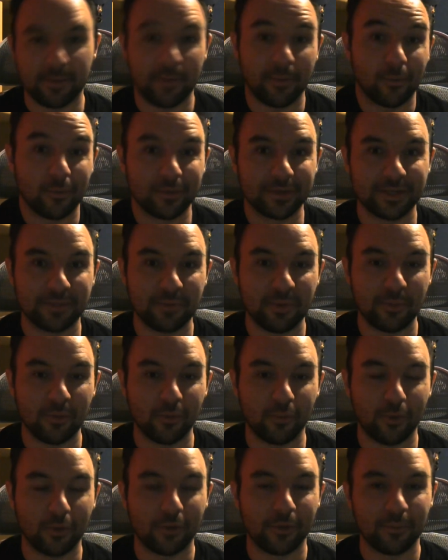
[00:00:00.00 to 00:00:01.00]
Maybe we'll see people
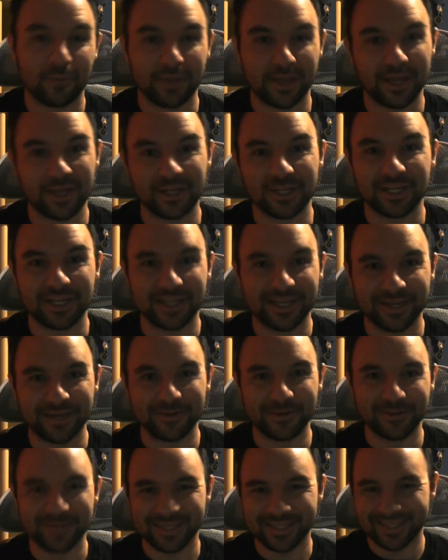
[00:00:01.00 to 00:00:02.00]
roll up with ancient
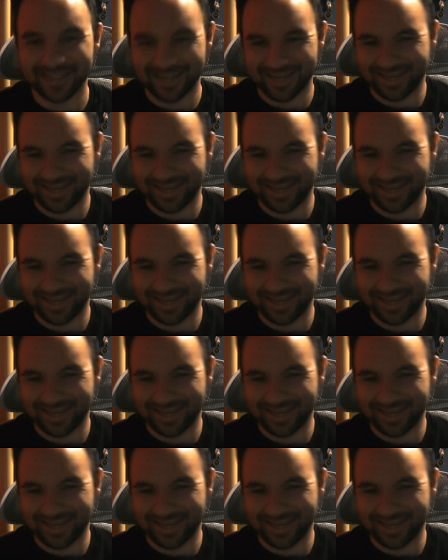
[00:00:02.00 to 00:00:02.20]
gears,